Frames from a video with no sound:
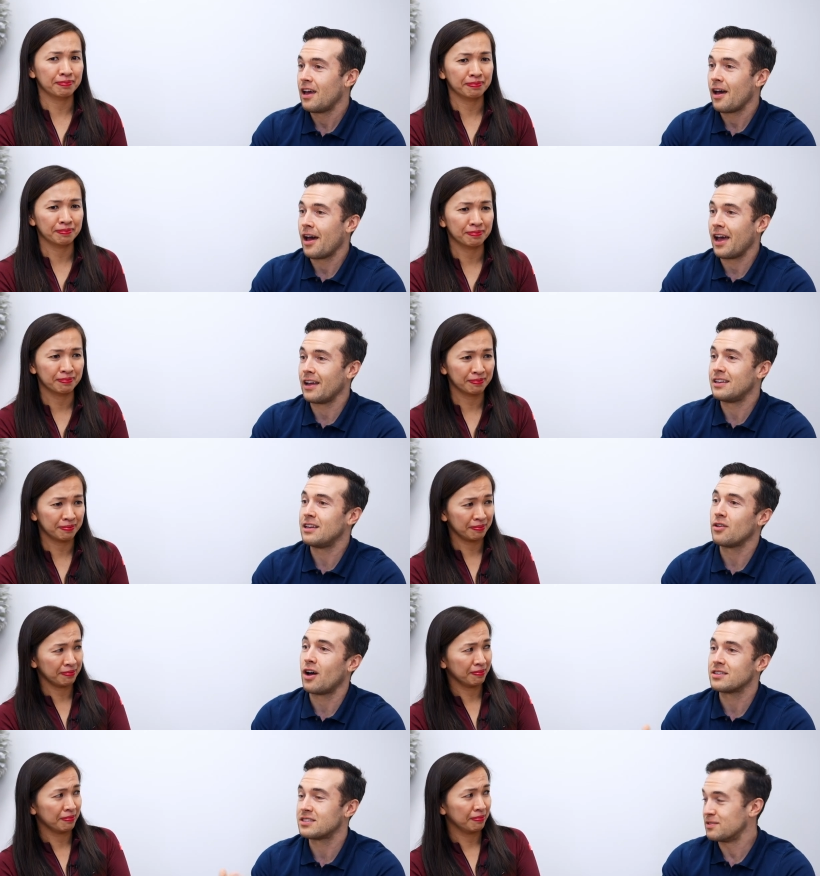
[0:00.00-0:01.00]
Speaker 1: and he
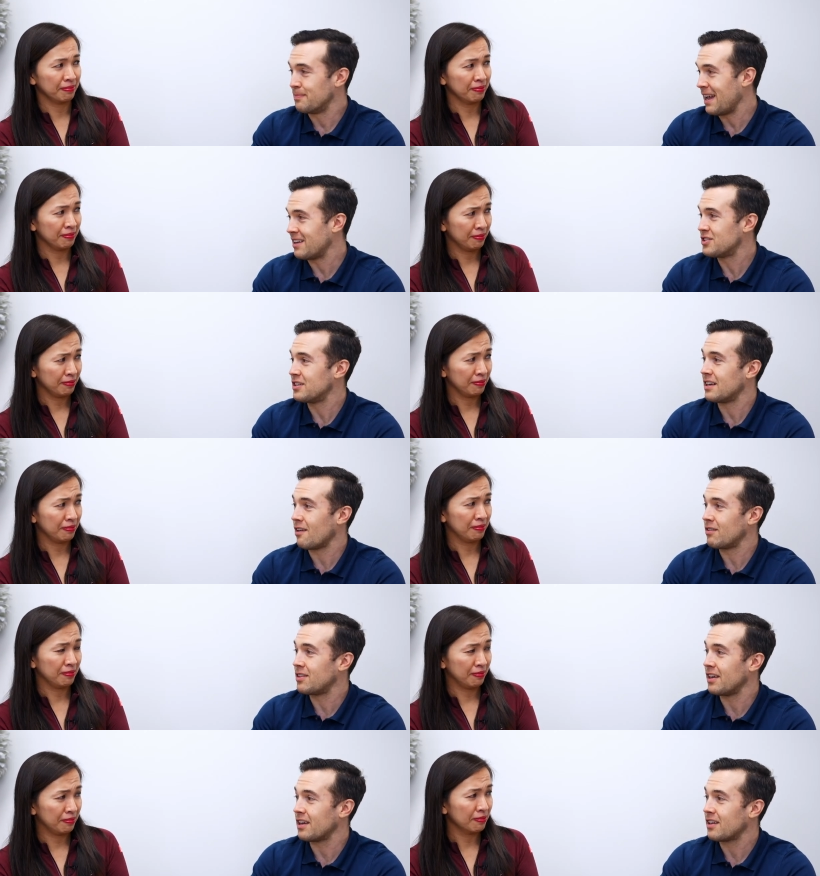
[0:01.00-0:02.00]
lost his mansion and
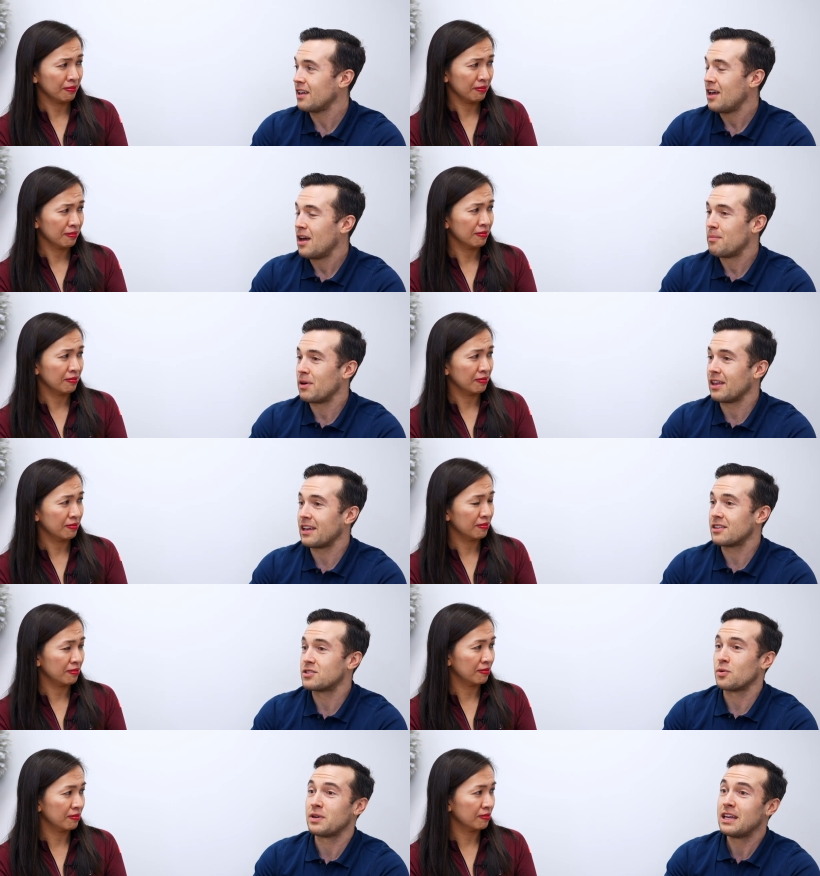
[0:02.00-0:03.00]
everything. But like
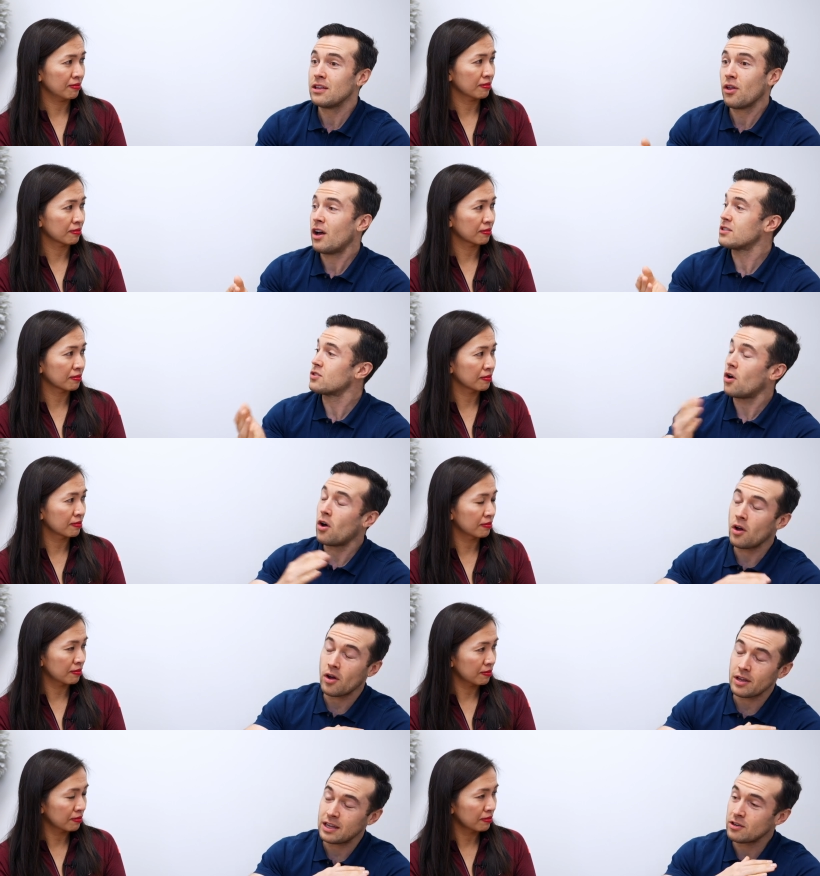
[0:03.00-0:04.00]
so he lost,
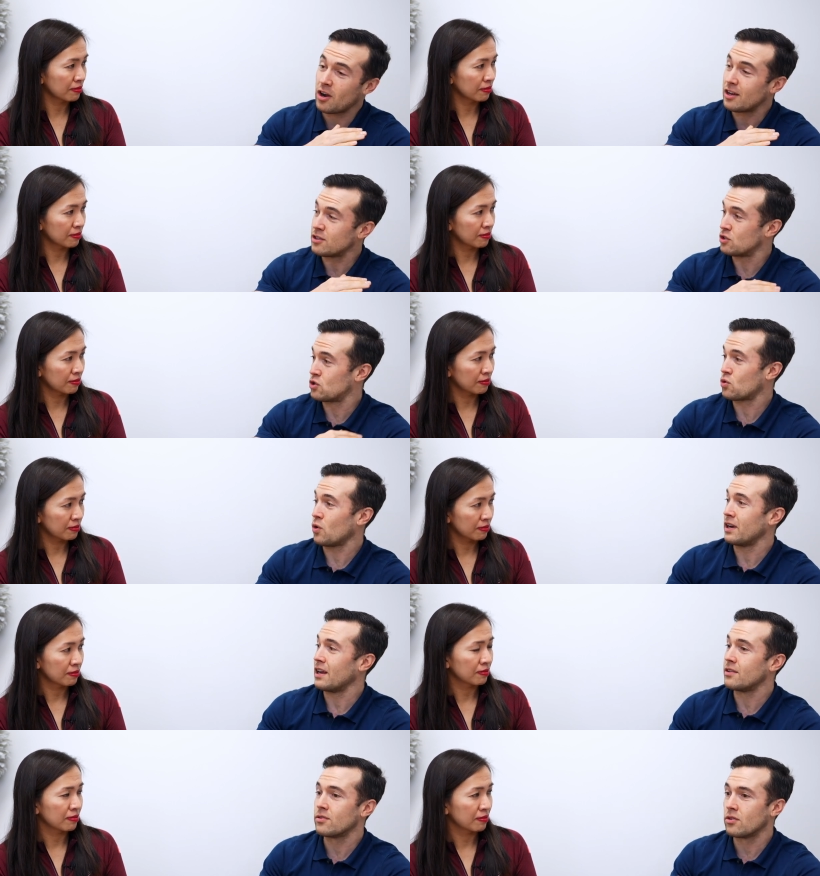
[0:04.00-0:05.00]
he got destroyed,
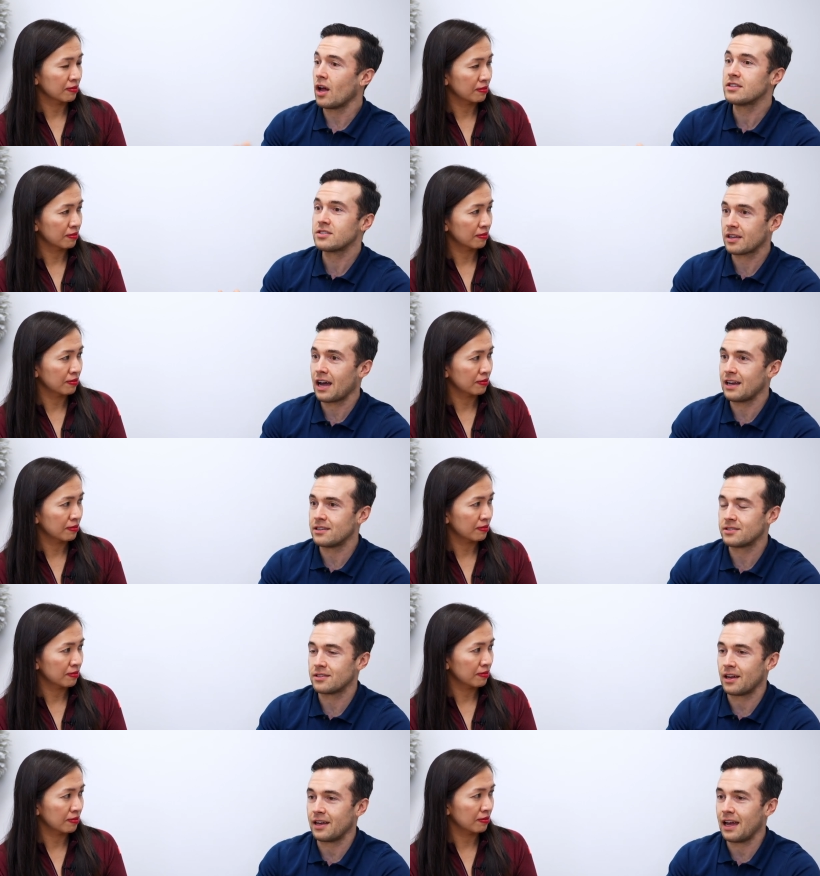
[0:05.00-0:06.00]
and lots of guys
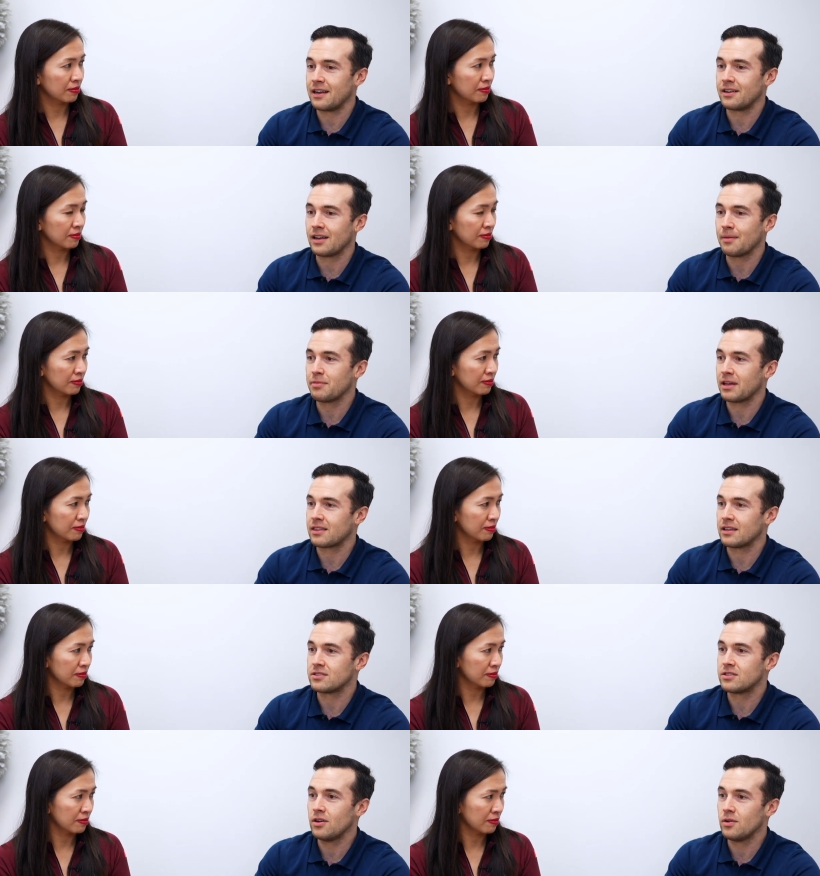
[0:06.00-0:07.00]
uh, ended up like
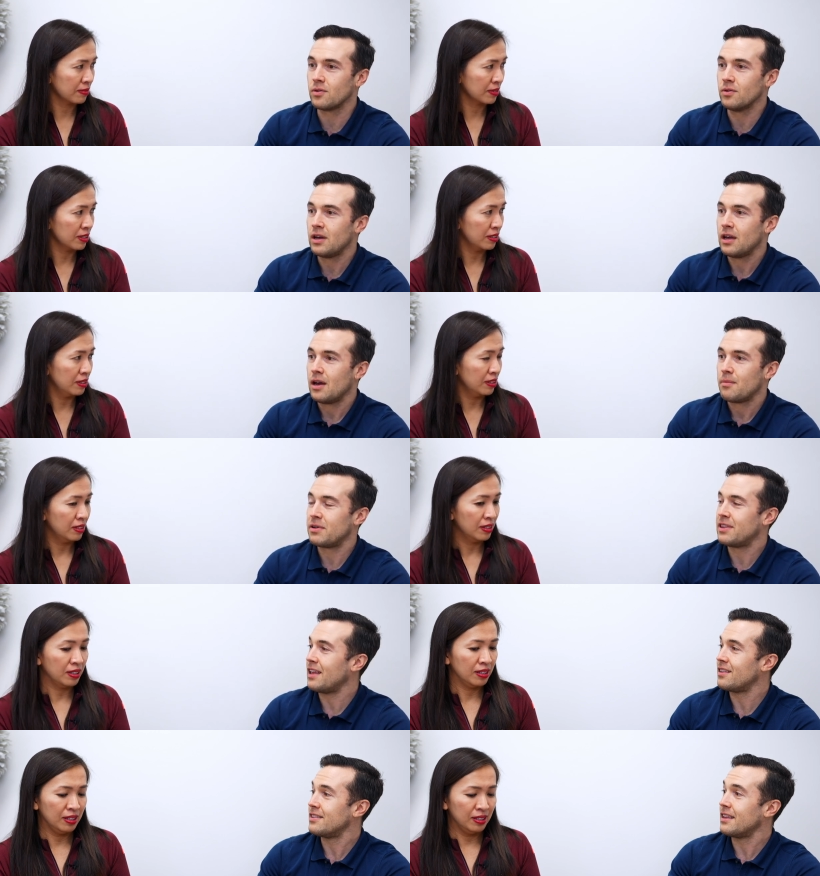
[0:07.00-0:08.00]
this too. But
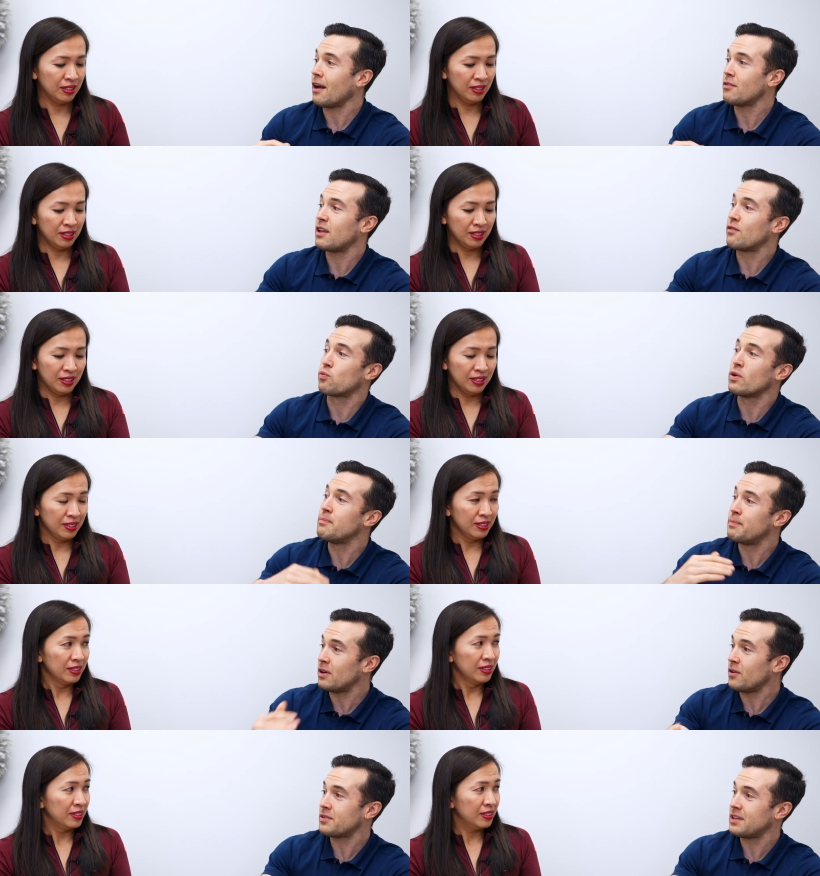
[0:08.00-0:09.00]
then now they've
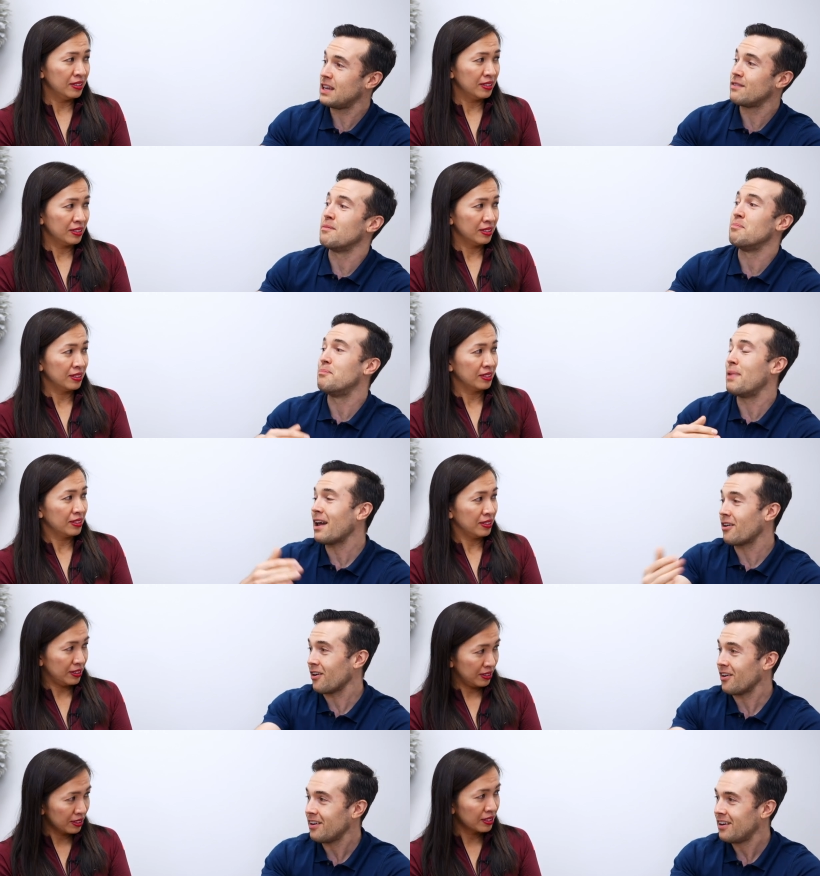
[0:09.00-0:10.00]
rebuilt even
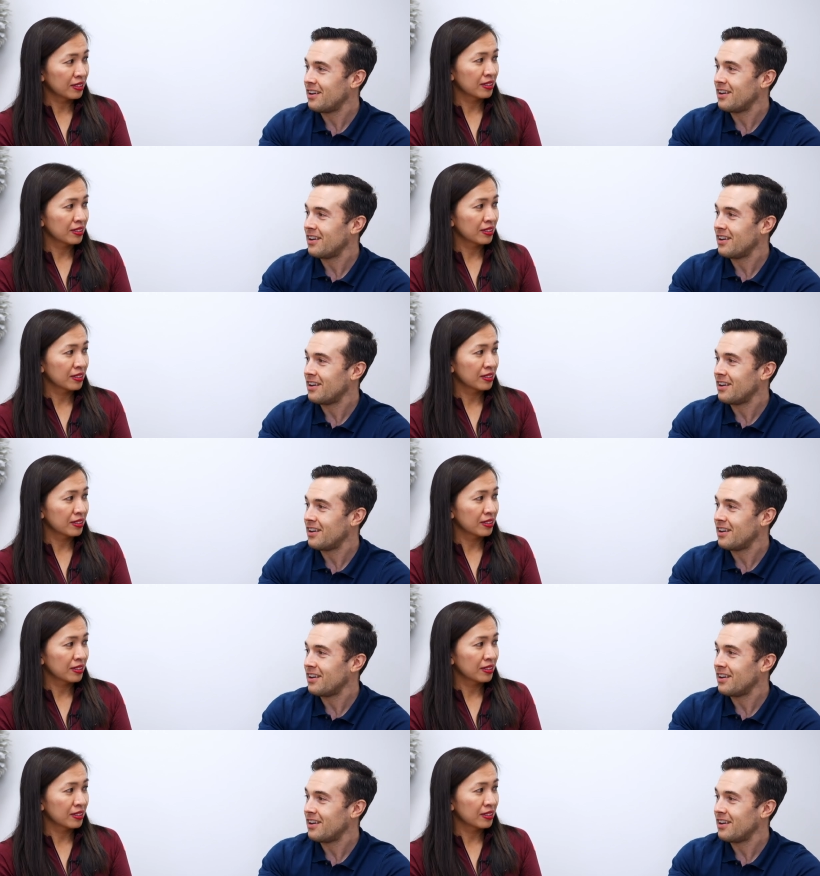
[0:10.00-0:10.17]
better